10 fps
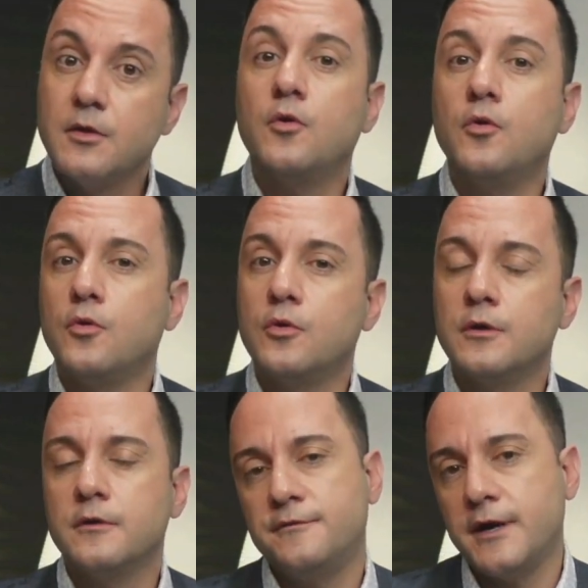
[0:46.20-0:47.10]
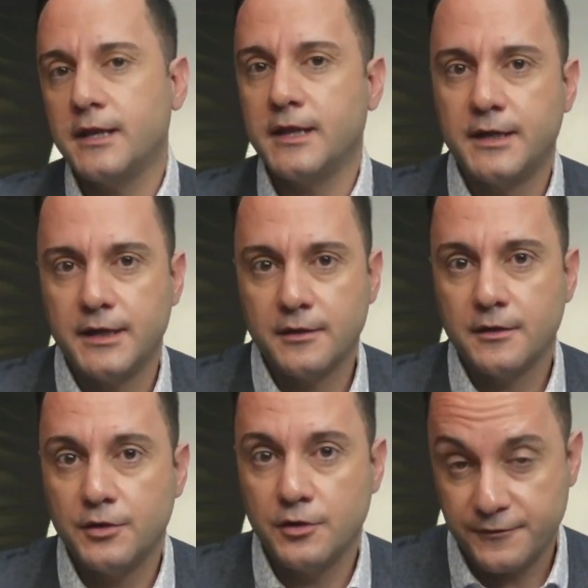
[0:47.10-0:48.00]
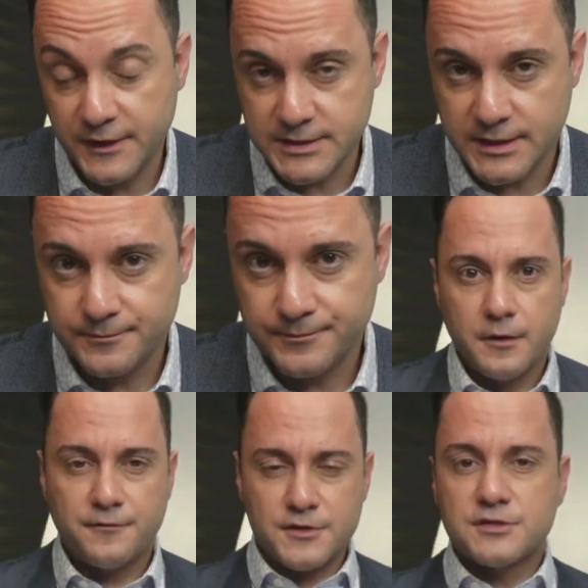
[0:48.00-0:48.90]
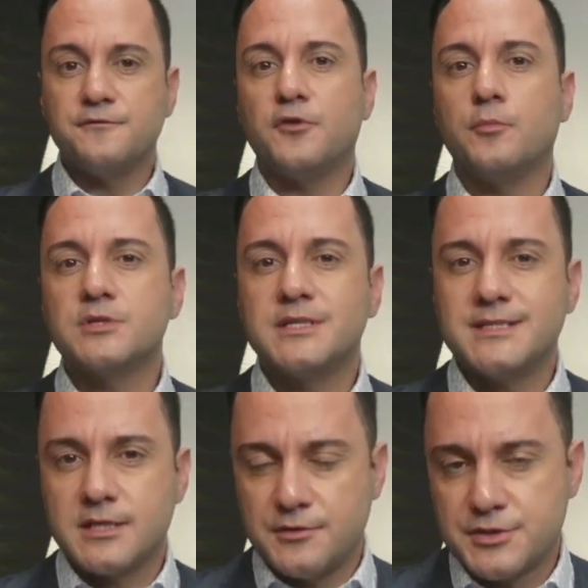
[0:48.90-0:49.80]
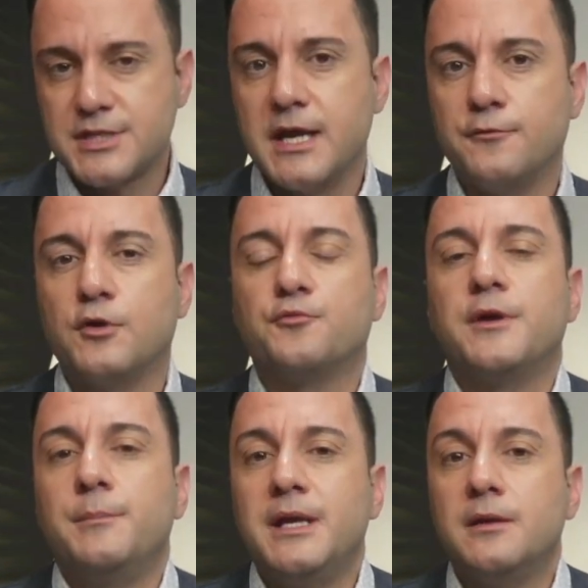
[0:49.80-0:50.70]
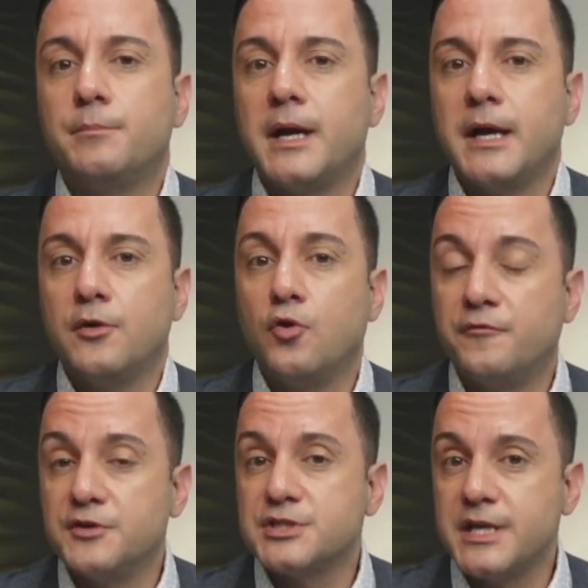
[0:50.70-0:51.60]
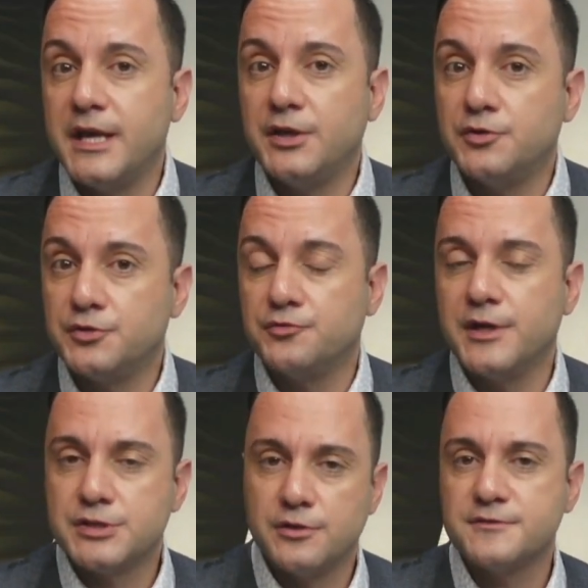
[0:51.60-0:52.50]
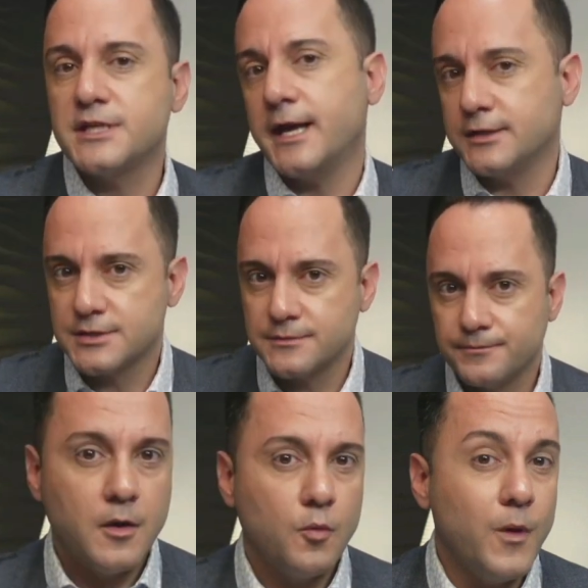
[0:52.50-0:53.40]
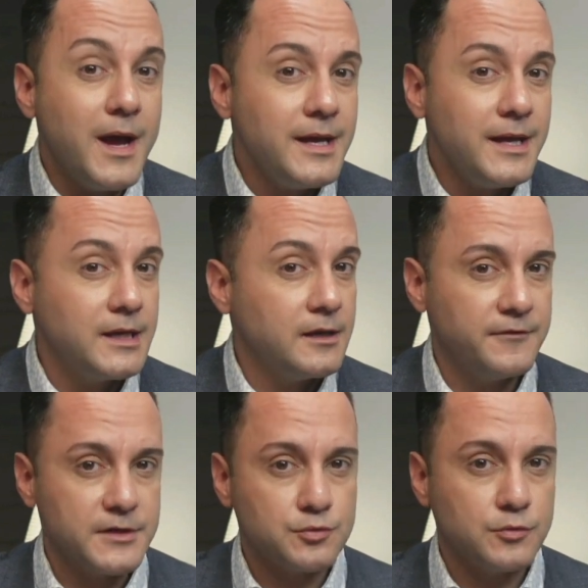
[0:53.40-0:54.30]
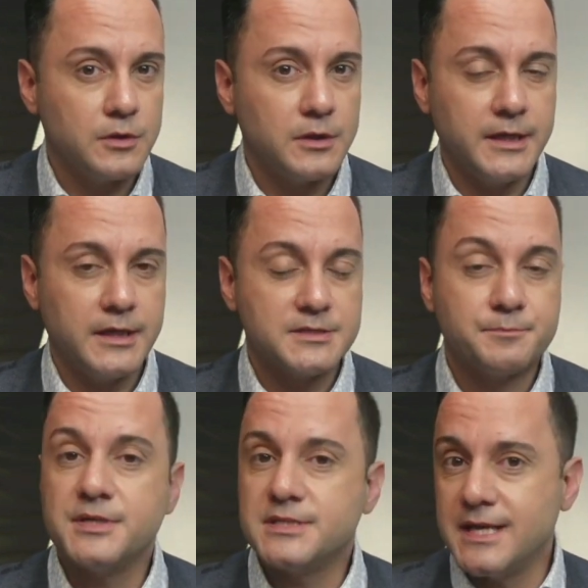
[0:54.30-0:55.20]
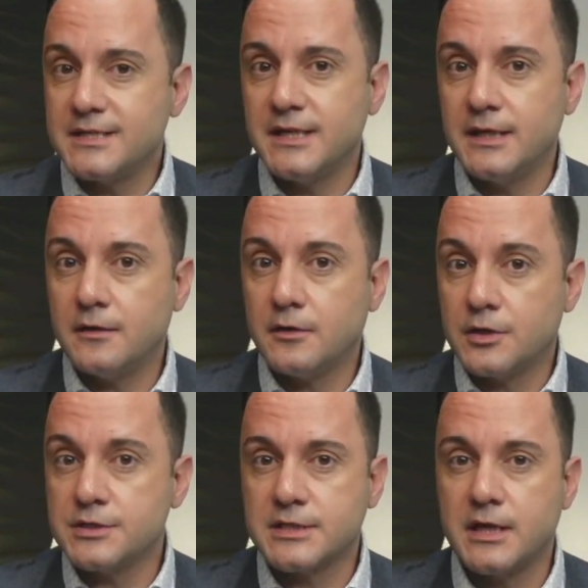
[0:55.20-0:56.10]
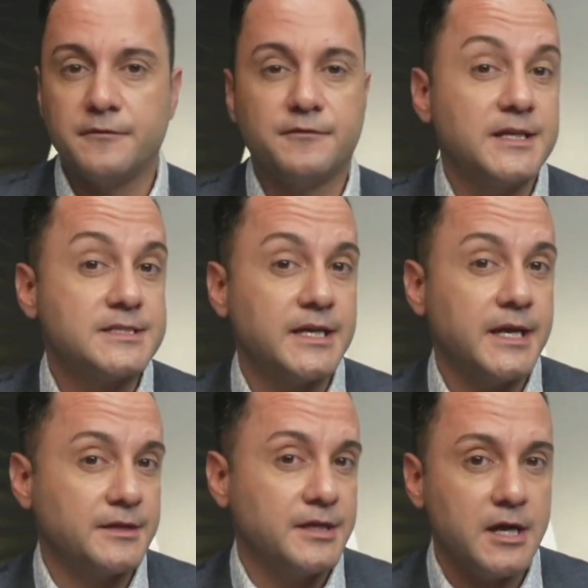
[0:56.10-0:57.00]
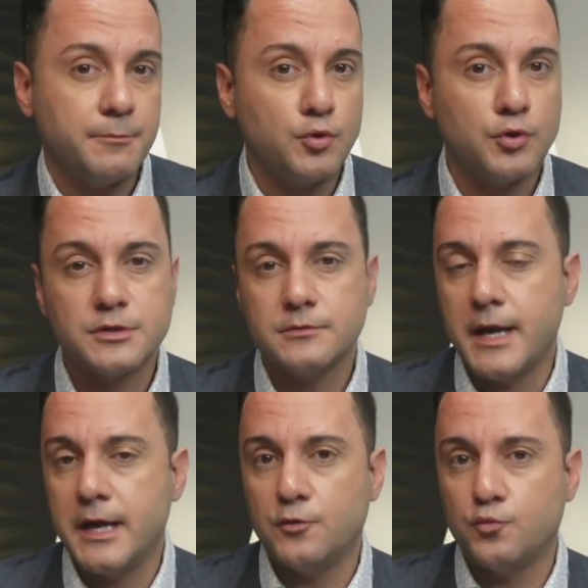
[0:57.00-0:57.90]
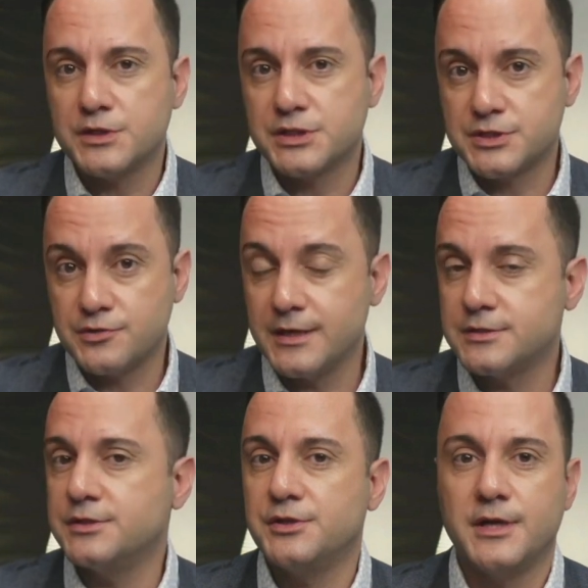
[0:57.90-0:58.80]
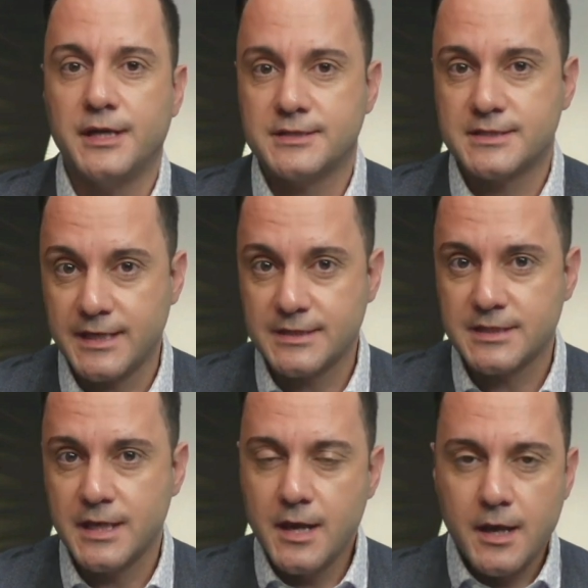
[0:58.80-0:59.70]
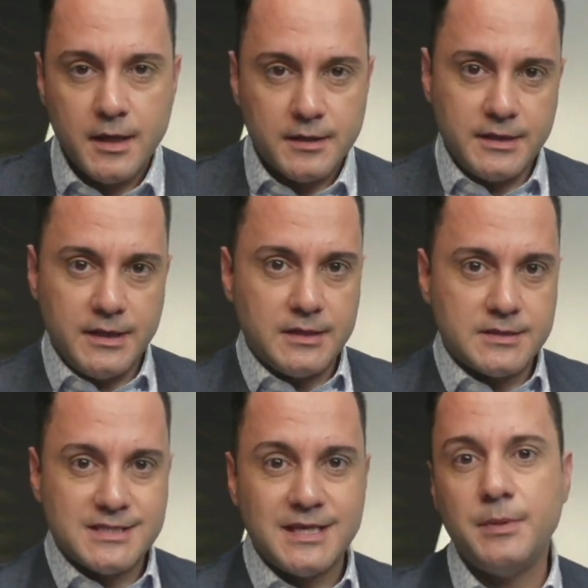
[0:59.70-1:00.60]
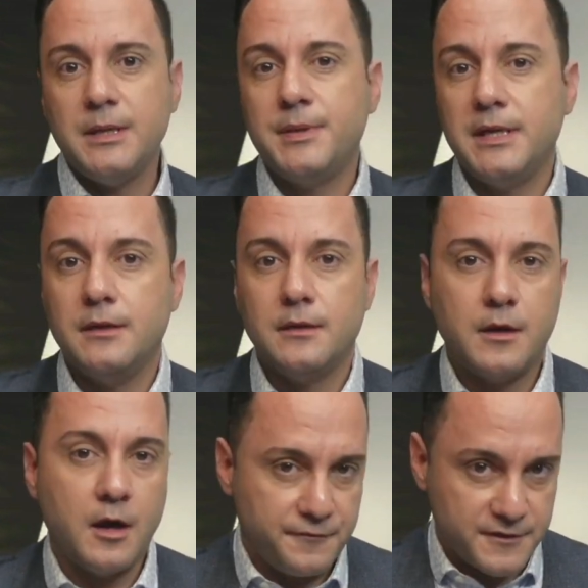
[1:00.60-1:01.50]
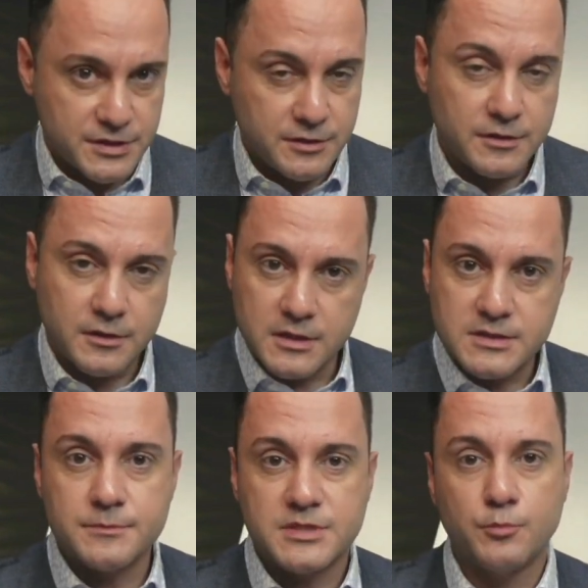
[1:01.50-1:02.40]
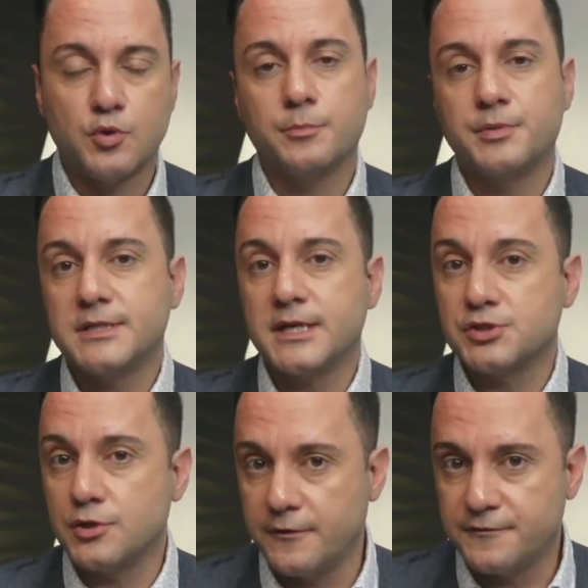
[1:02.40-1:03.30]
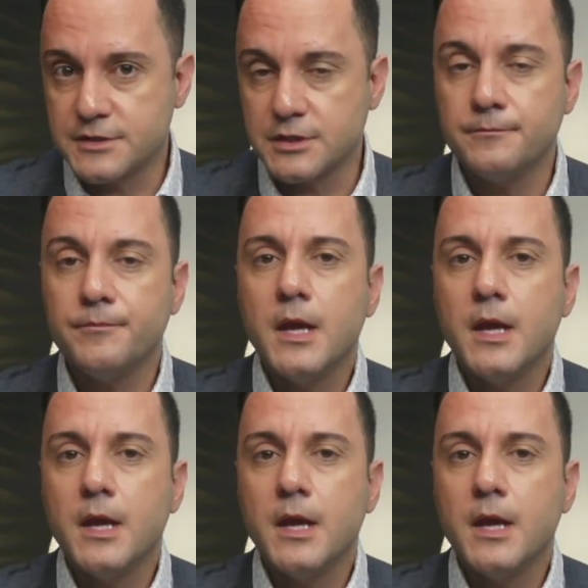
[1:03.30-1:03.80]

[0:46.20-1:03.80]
or violating your visa. First and foremost, let's understand what we mean by overstaying your duration of status. When an individual is presenting herself, let's say at the airport, and wishes to enter the United States, the CBP officer, the Customs and Border Protection officer,